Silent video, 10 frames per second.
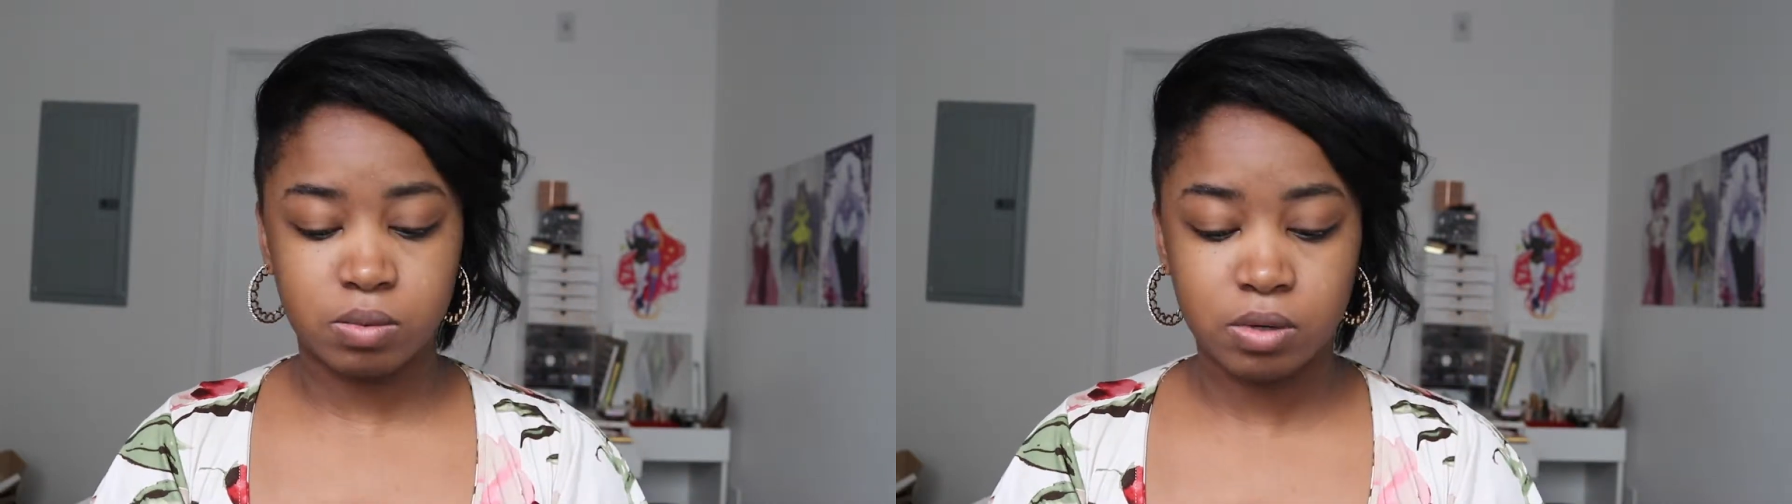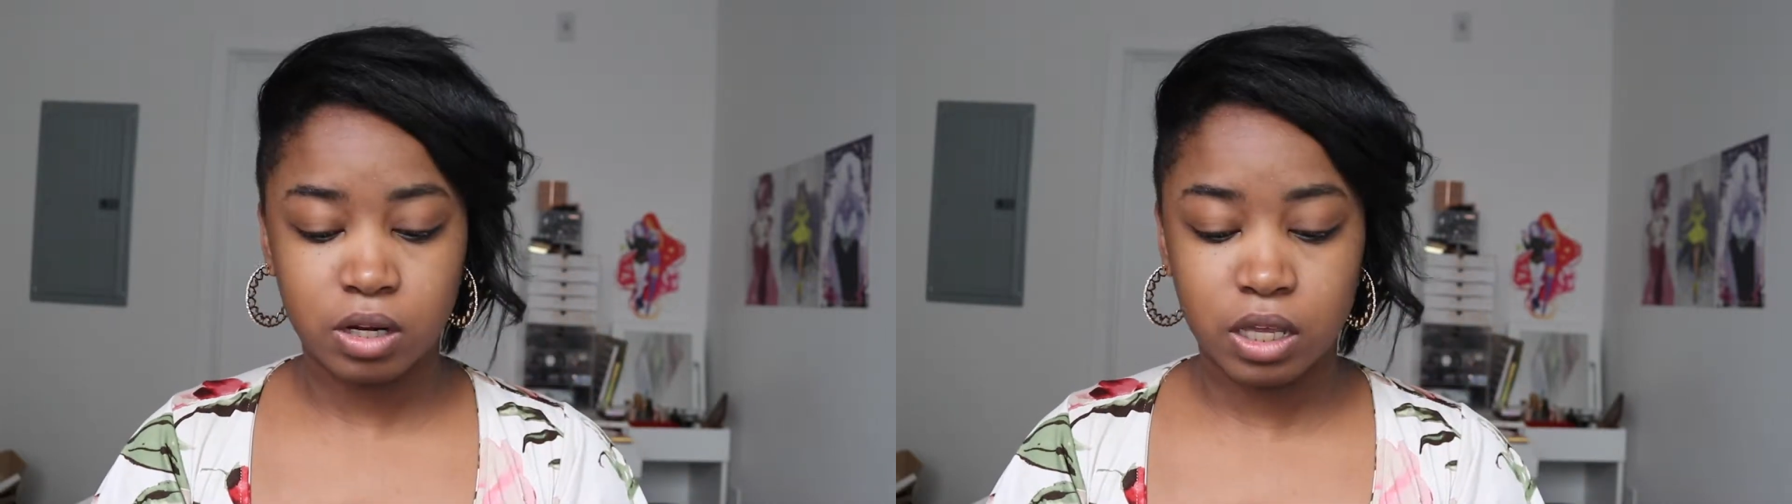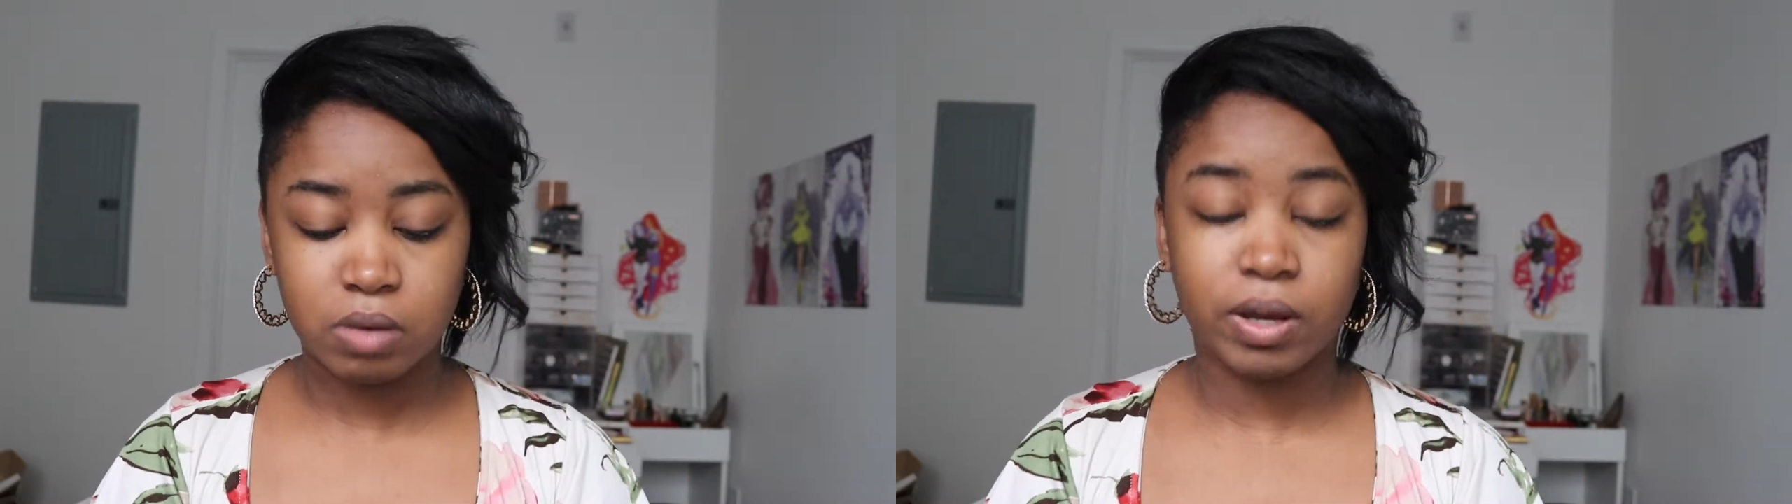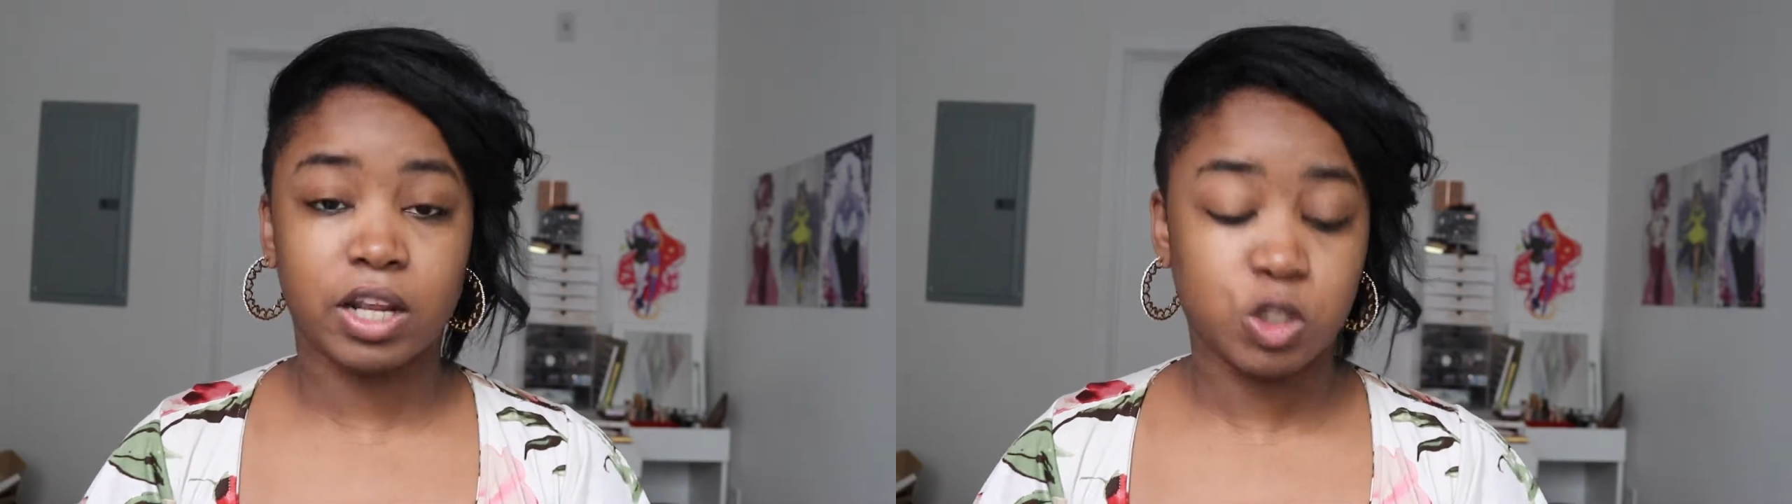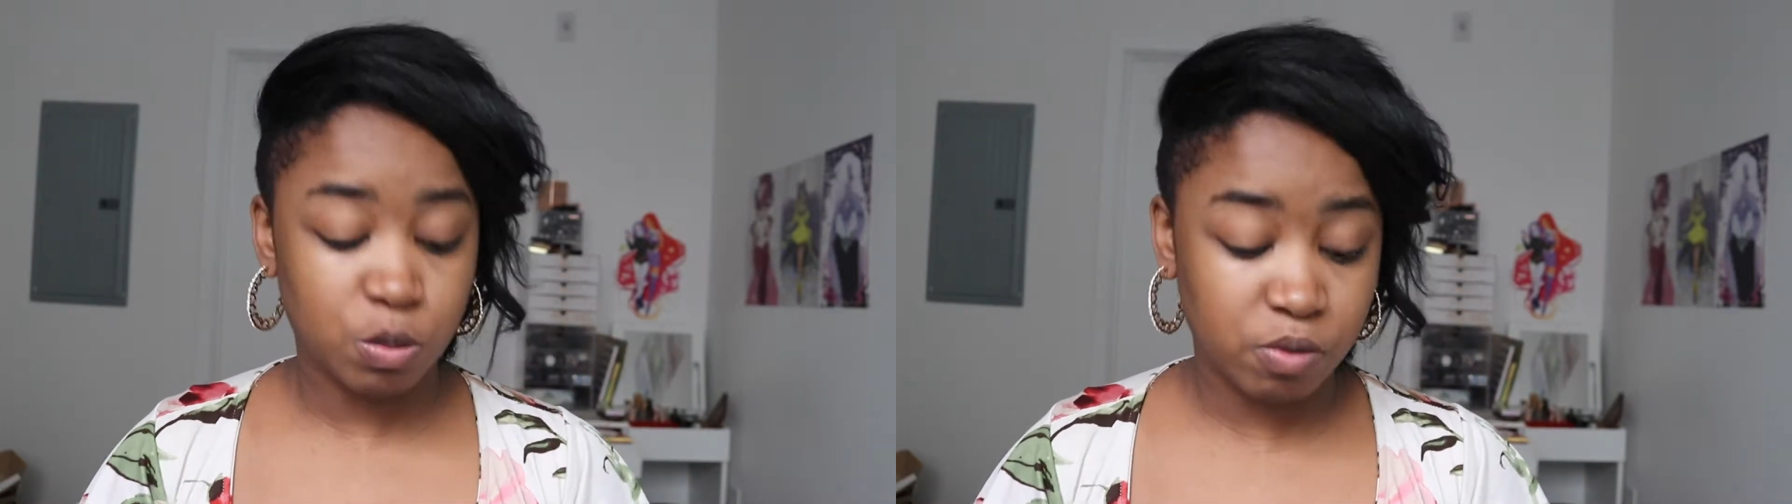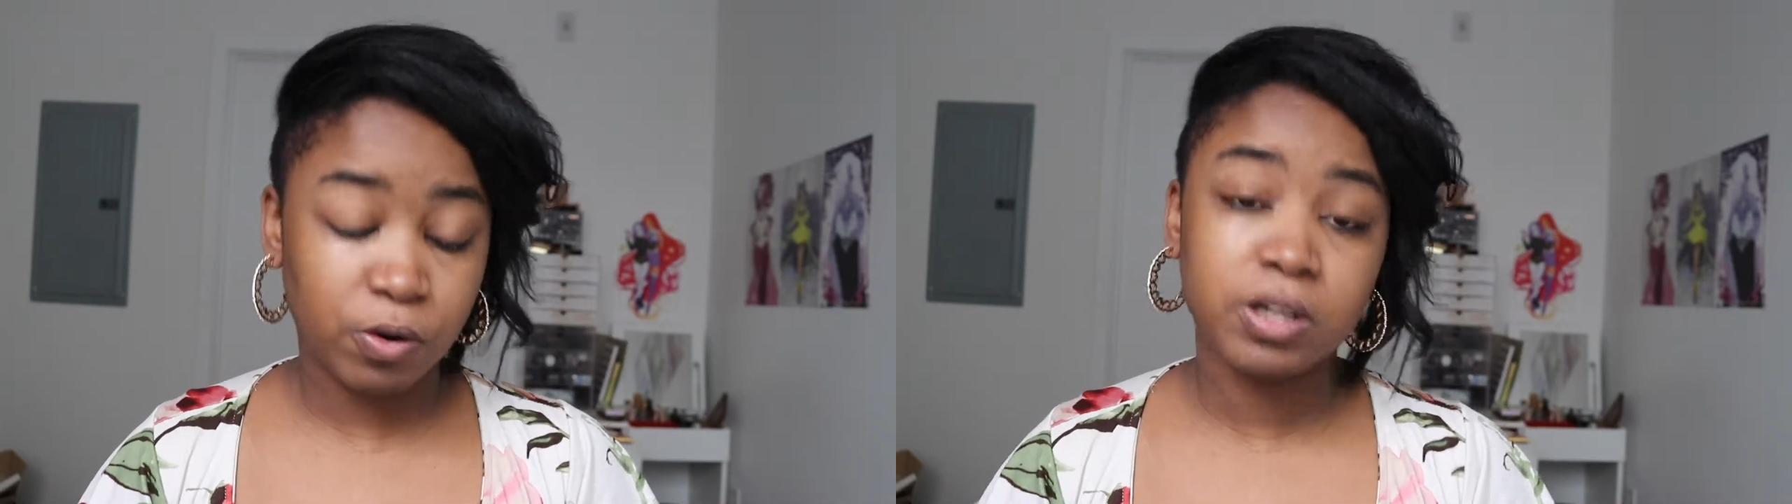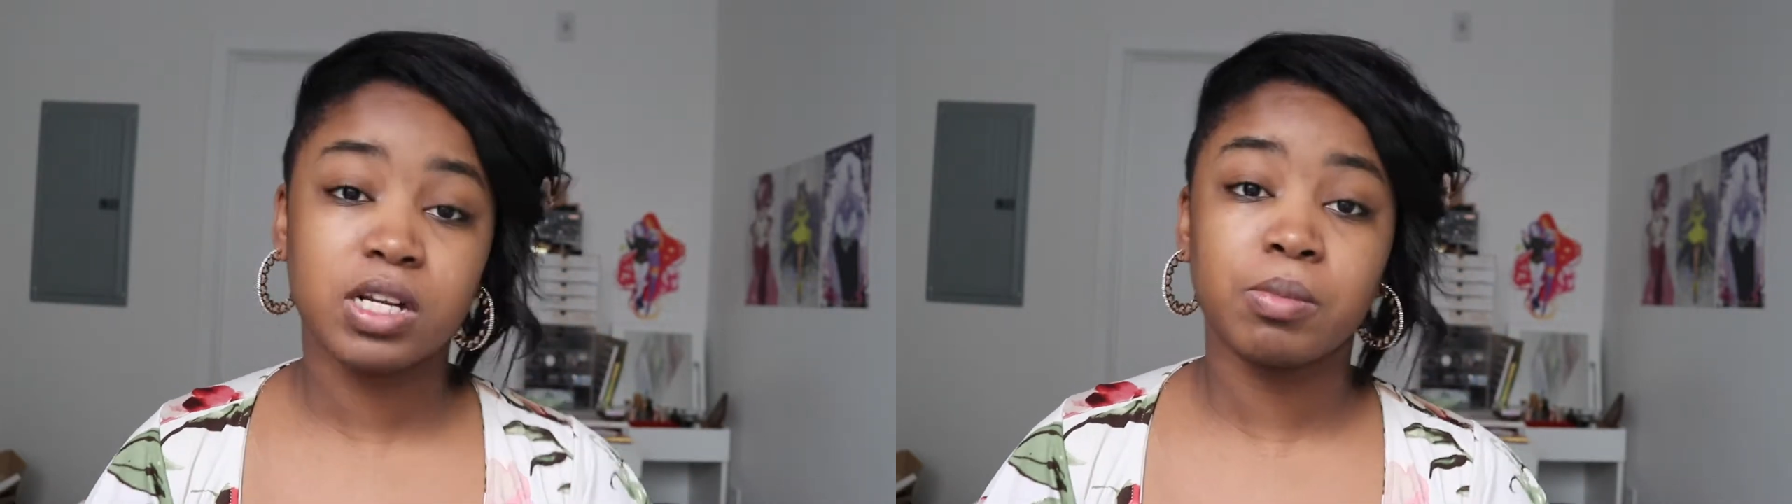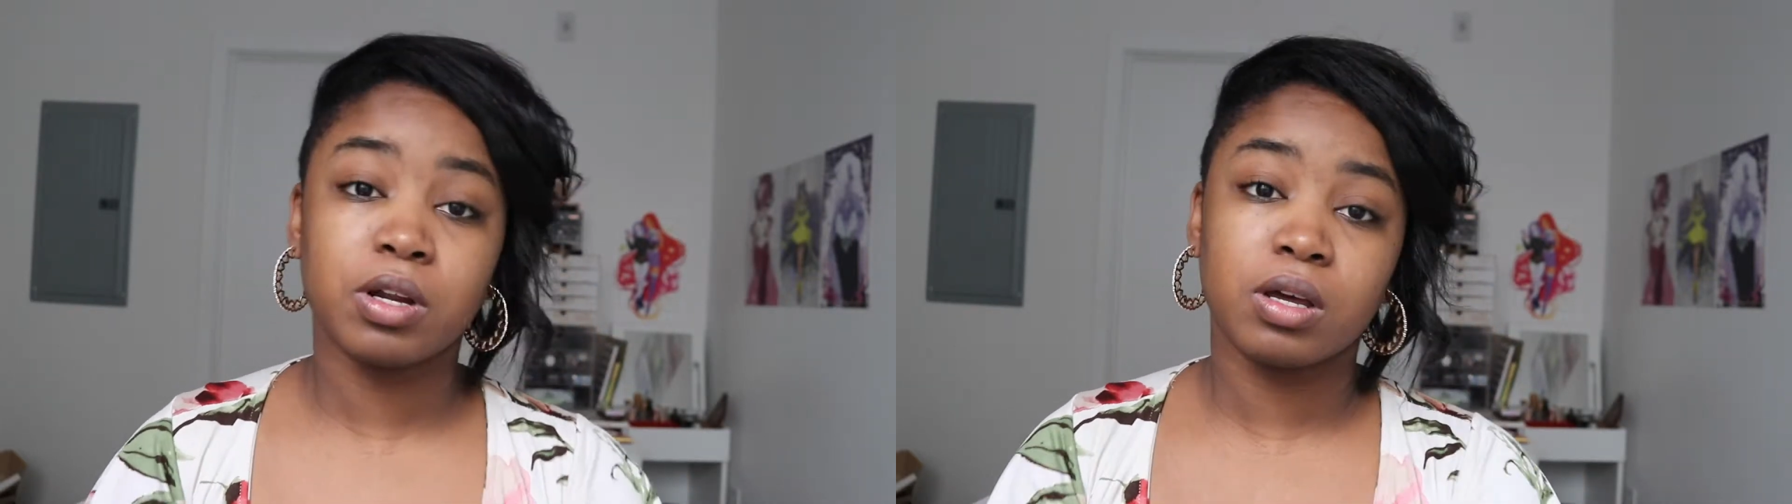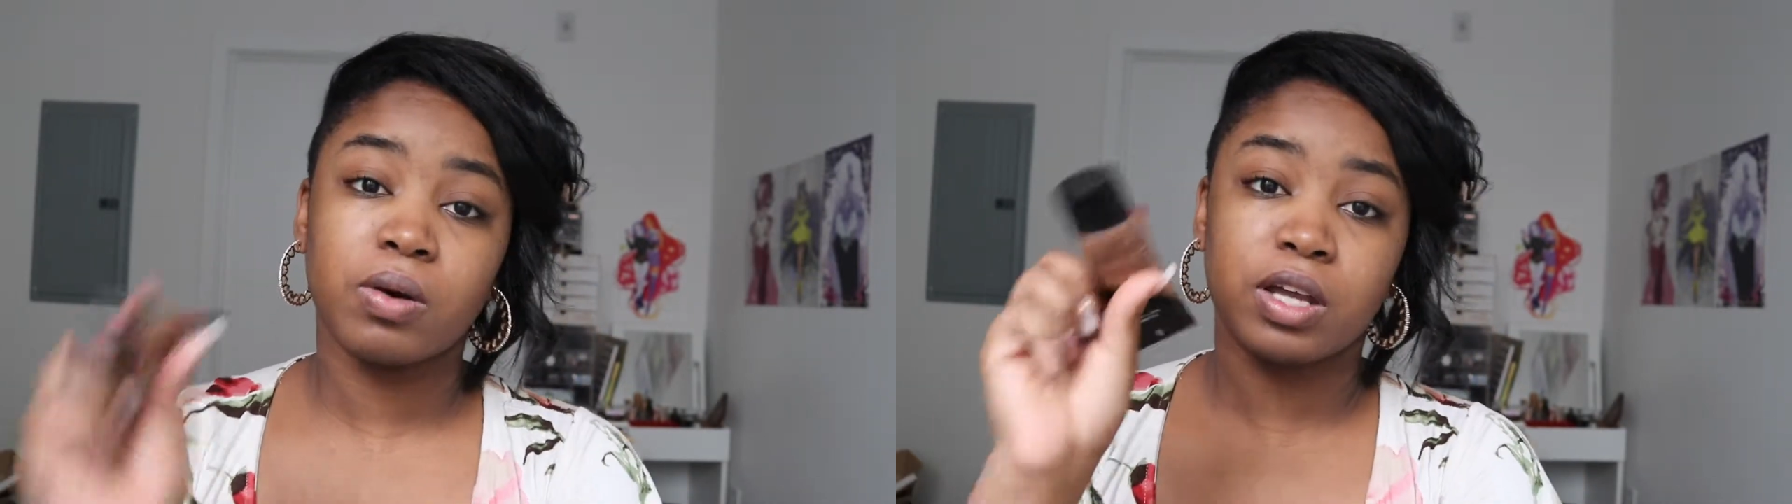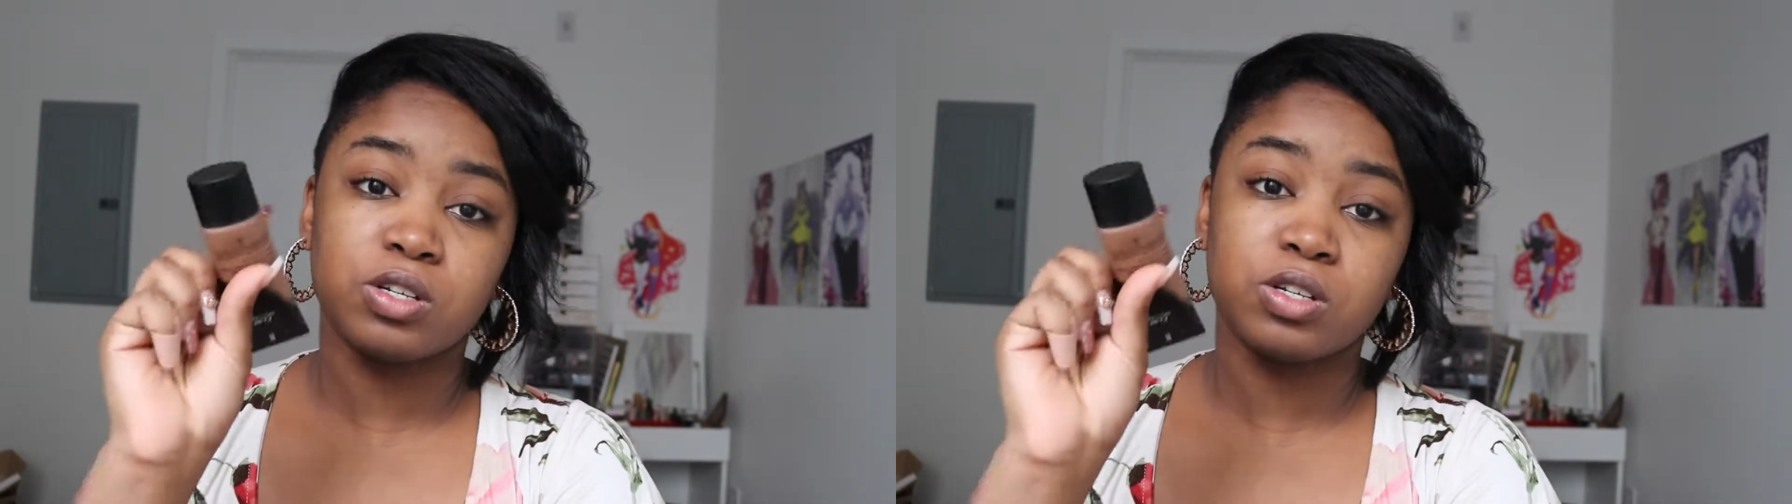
So we're gonna get right into it, but first I'm gonna go ahead